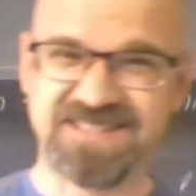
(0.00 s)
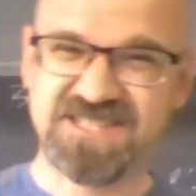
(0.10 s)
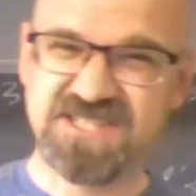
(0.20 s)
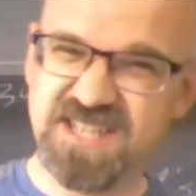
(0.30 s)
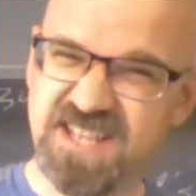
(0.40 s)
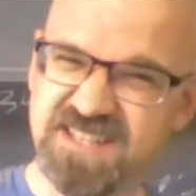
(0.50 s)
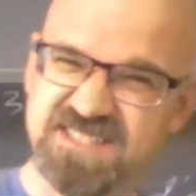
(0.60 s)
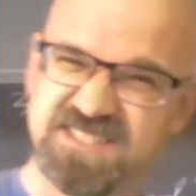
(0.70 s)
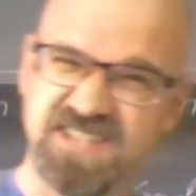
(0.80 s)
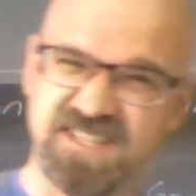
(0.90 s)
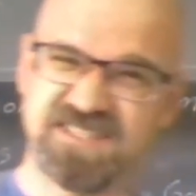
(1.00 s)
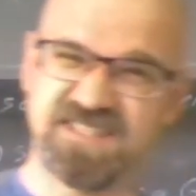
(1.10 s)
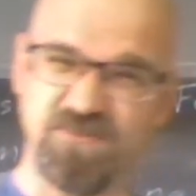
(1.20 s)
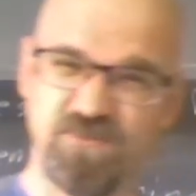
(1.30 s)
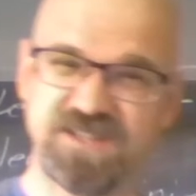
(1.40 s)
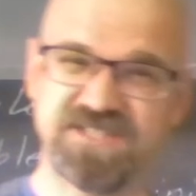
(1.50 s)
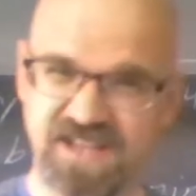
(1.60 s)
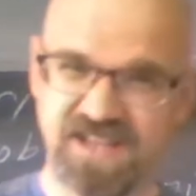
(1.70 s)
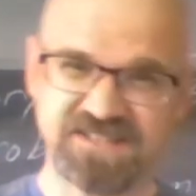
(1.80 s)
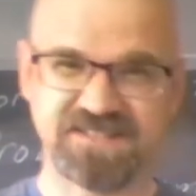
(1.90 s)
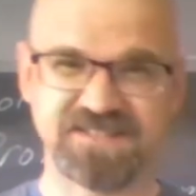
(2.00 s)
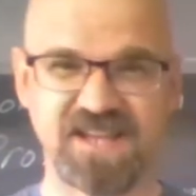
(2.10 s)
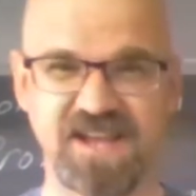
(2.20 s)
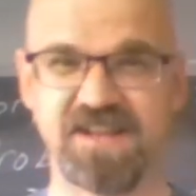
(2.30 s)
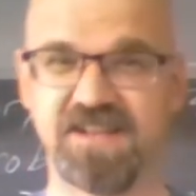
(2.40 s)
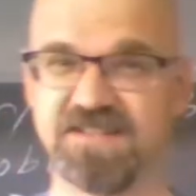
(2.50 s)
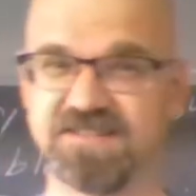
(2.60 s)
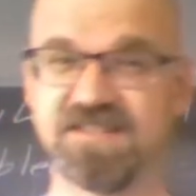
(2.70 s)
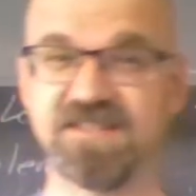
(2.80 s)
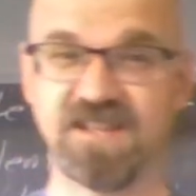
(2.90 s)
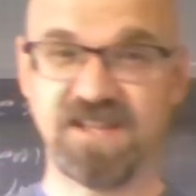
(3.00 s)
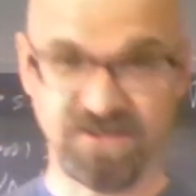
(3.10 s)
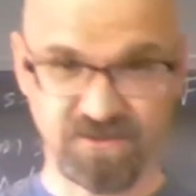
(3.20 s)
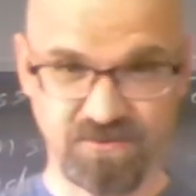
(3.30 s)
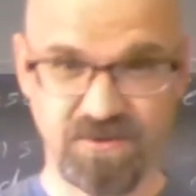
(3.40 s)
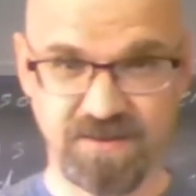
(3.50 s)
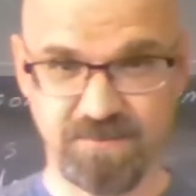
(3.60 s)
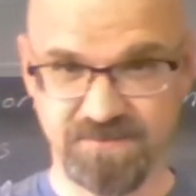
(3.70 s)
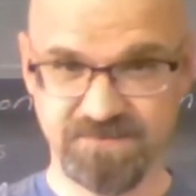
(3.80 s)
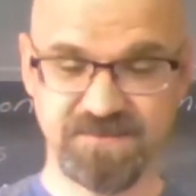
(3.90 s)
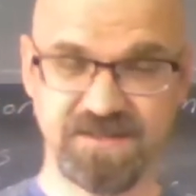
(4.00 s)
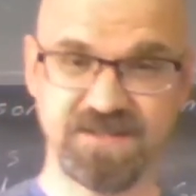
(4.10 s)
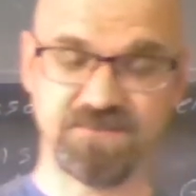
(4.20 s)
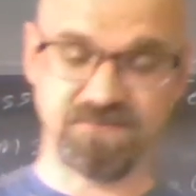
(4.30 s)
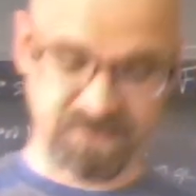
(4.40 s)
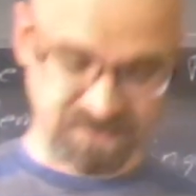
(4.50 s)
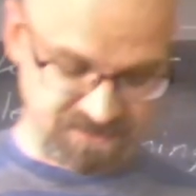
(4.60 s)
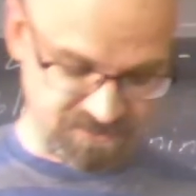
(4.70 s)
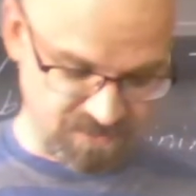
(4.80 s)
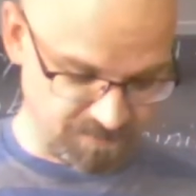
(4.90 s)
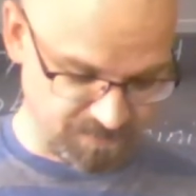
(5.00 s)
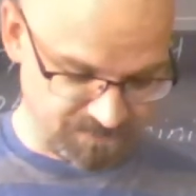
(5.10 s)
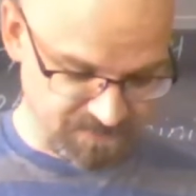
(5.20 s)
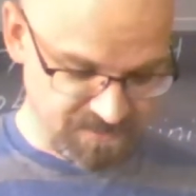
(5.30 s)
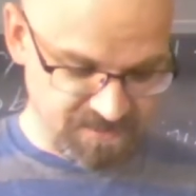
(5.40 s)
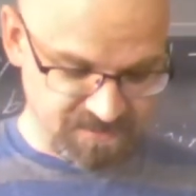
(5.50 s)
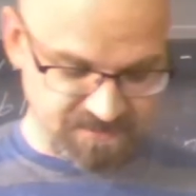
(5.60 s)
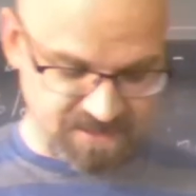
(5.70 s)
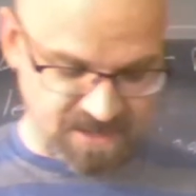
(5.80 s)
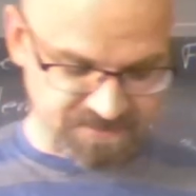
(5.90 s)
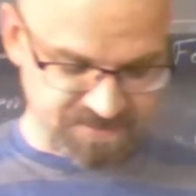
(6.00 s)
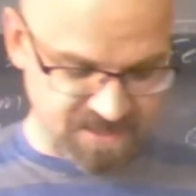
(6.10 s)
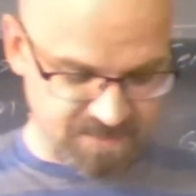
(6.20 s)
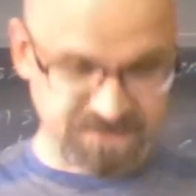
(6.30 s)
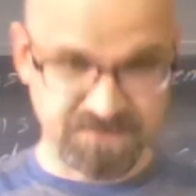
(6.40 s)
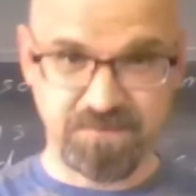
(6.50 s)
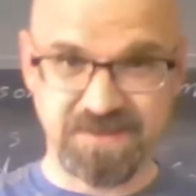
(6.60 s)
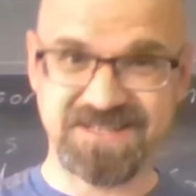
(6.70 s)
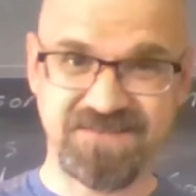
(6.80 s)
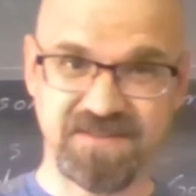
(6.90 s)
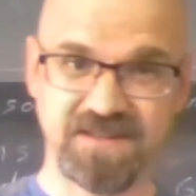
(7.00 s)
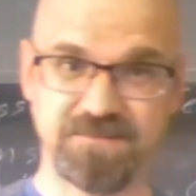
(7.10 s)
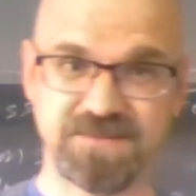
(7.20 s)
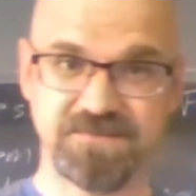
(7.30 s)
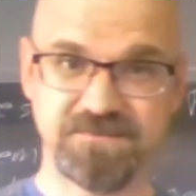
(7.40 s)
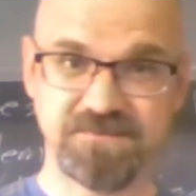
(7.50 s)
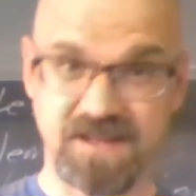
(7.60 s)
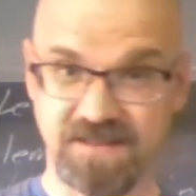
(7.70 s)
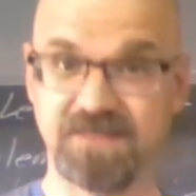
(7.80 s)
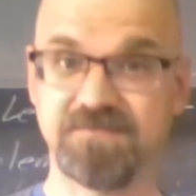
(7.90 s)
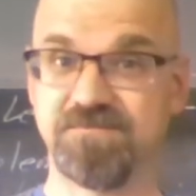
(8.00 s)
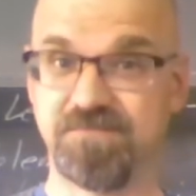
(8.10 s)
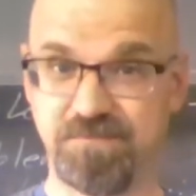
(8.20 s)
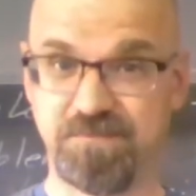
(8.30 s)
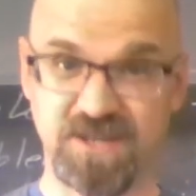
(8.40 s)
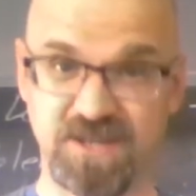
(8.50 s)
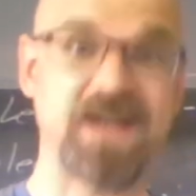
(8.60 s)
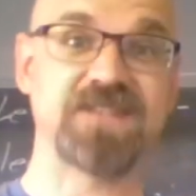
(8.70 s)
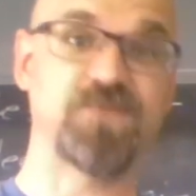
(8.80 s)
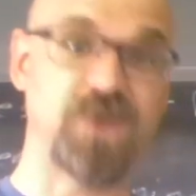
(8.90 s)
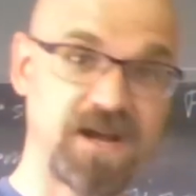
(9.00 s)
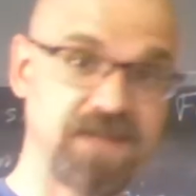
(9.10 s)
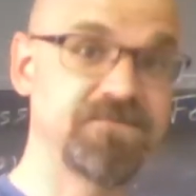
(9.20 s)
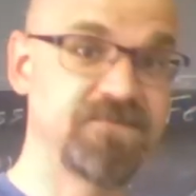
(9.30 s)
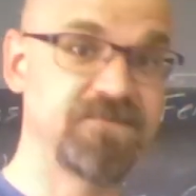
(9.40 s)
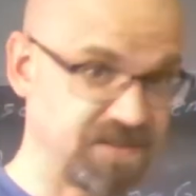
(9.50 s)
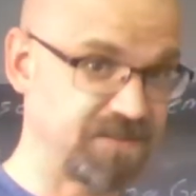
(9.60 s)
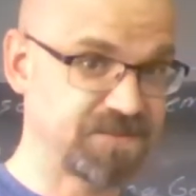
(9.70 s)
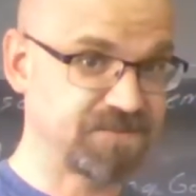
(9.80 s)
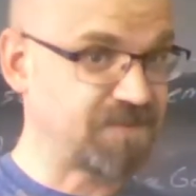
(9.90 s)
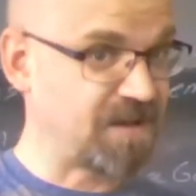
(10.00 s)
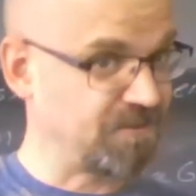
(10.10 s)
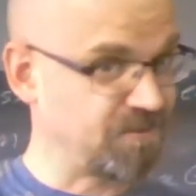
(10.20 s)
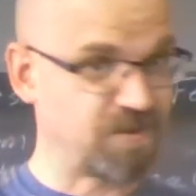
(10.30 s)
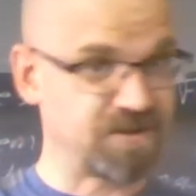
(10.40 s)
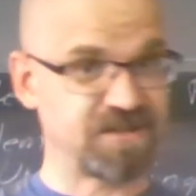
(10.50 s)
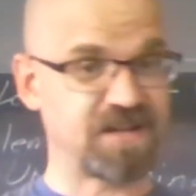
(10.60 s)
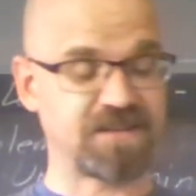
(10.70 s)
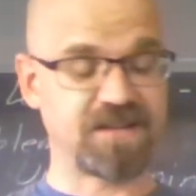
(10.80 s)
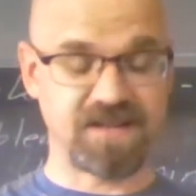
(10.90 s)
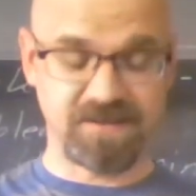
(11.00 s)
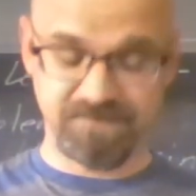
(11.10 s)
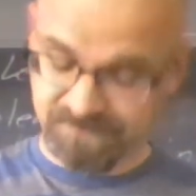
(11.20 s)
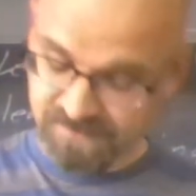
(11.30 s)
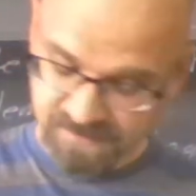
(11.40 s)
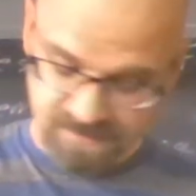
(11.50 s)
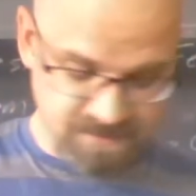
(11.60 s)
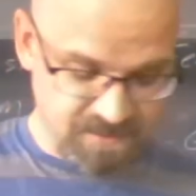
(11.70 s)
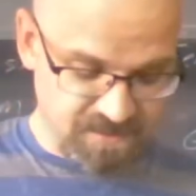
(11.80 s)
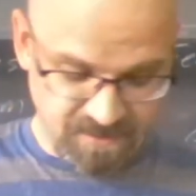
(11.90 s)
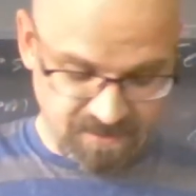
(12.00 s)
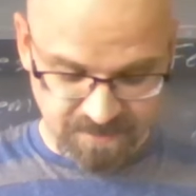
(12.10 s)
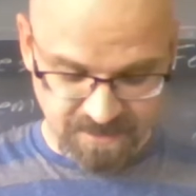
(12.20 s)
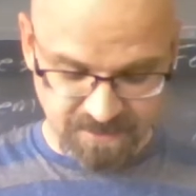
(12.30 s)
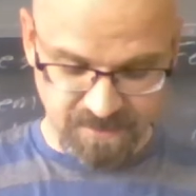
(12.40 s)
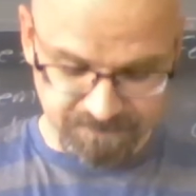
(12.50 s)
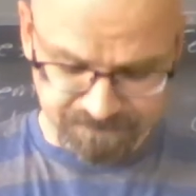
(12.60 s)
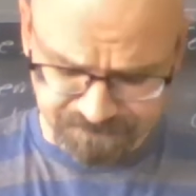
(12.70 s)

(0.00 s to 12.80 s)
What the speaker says: it's just what she has to say is incredible. It's really incredible. The gal's name was Busy Phillips, like B-U-S-Y Phillips. I don't know where she got that name, but anyway,